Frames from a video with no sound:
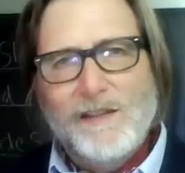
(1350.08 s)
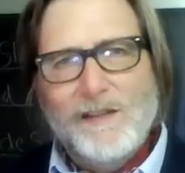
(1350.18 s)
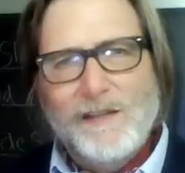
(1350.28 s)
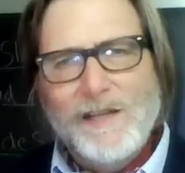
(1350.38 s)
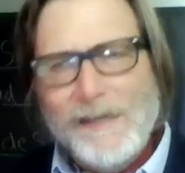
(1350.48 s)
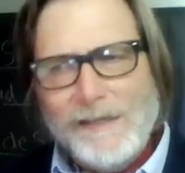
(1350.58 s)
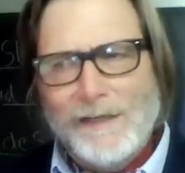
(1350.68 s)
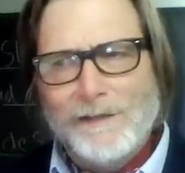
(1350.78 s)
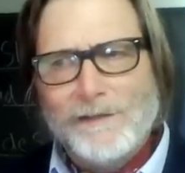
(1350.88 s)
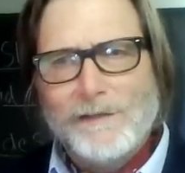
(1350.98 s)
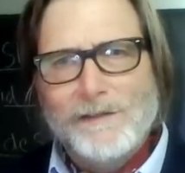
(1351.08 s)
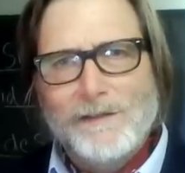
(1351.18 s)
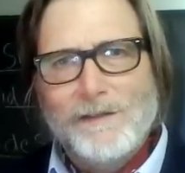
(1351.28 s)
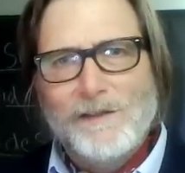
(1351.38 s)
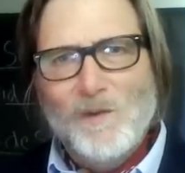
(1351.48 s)
Indians,
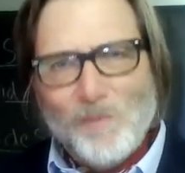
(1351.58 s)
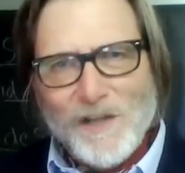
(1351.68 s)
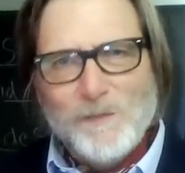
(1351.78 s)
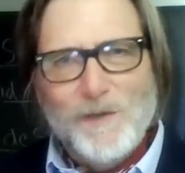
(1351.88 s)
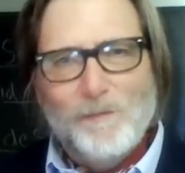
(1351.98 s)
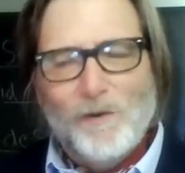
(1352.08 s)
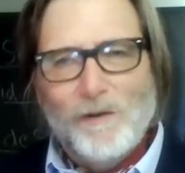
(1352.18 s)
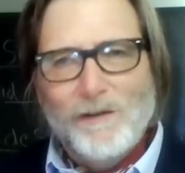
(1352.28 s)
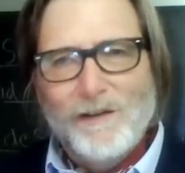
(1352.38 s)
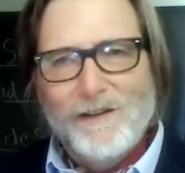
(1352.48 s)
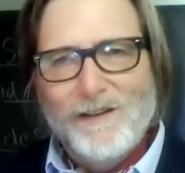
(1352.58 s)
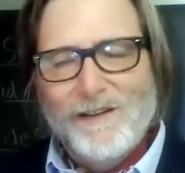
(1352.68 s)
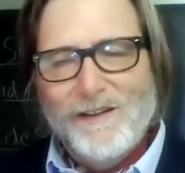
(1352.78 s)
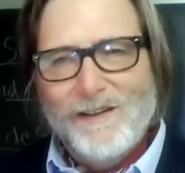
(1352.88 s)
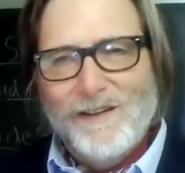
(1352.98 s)
the oppressed people.
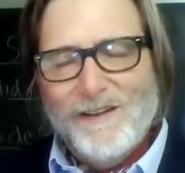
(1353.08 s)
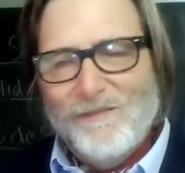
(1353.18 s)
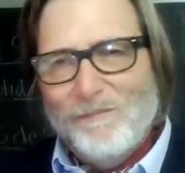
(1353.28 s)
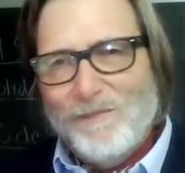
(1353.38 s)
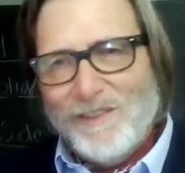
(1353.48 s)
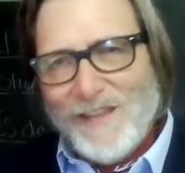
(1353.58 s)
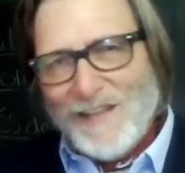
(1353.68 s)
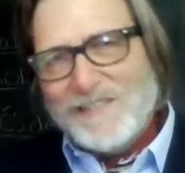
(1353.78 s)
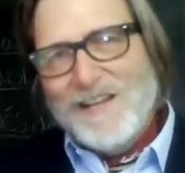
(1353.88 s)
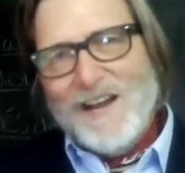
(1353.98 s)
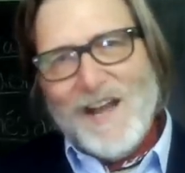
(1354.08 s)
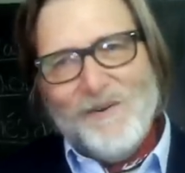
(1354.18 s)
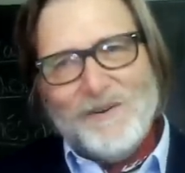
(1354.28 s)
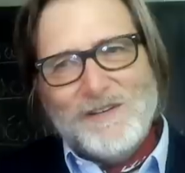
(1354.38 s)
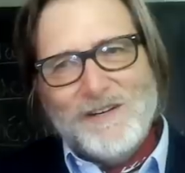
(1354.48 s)
But that's not how
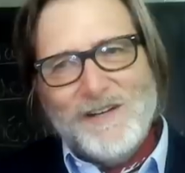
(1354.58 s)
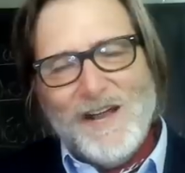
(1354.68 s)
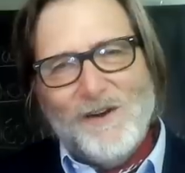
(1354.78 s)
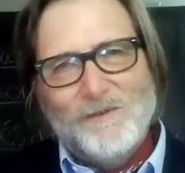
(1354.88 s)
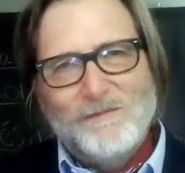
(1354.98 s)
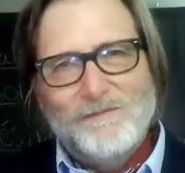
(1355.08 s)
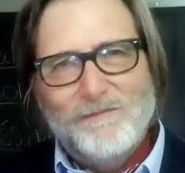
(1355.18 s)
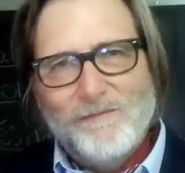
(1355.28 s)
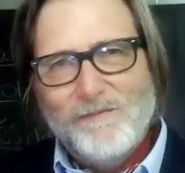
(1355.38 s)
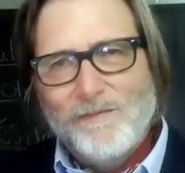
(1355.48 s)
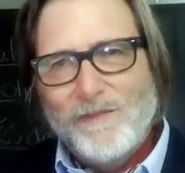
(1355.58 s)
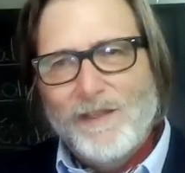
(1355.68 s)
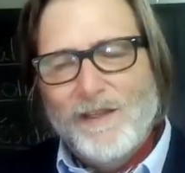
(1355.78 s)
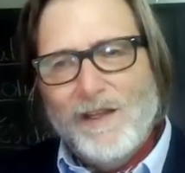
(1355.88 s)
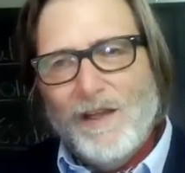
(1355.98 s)
it turned out.
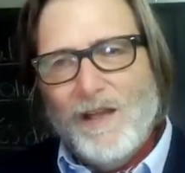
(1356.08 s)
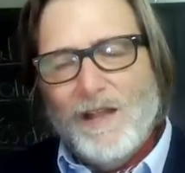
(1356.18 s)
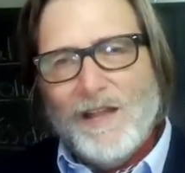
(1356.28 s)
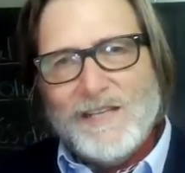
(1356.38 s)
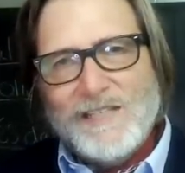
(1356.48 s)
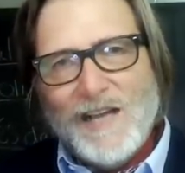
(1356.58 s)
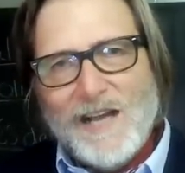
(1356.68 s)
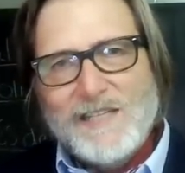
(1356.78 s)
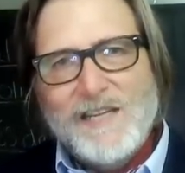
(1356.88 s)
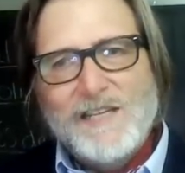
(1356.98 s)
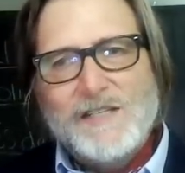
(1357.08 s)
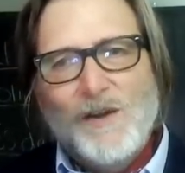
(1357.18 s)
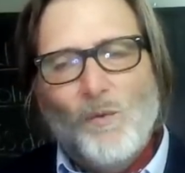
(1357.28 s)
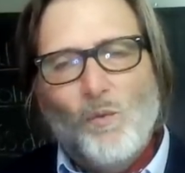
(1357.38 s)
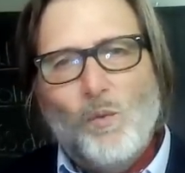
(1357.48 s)
Las Casas
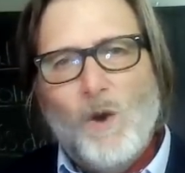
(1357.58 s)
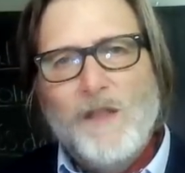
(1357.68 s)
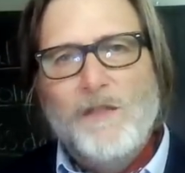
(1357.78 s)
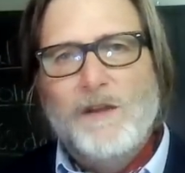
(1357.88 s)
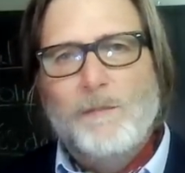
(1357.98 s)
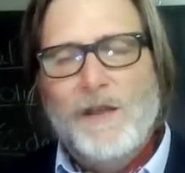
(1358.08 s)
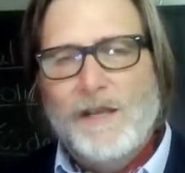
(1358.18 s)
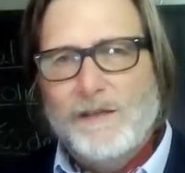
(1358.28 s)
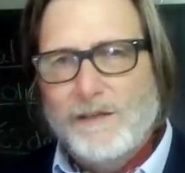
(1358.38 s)
won the debate.